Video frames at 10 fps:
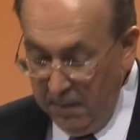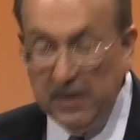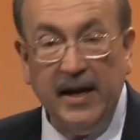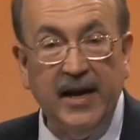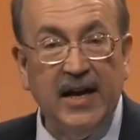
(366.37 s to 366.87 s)

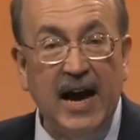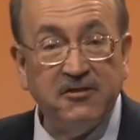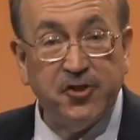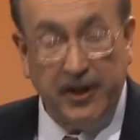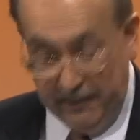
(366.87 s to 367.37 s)
play
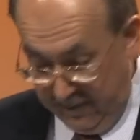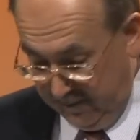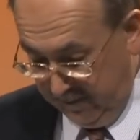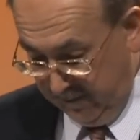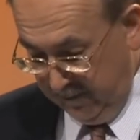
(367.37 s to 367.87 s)
gotcha
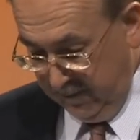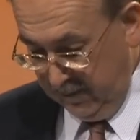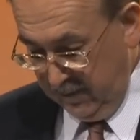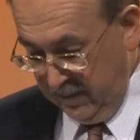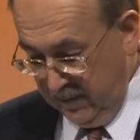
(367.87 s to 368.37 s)

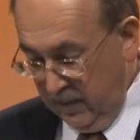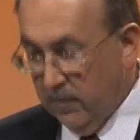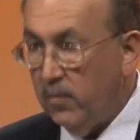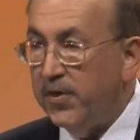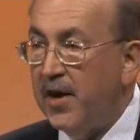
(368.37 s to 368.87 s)

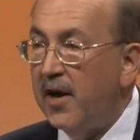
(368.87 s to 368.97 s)
with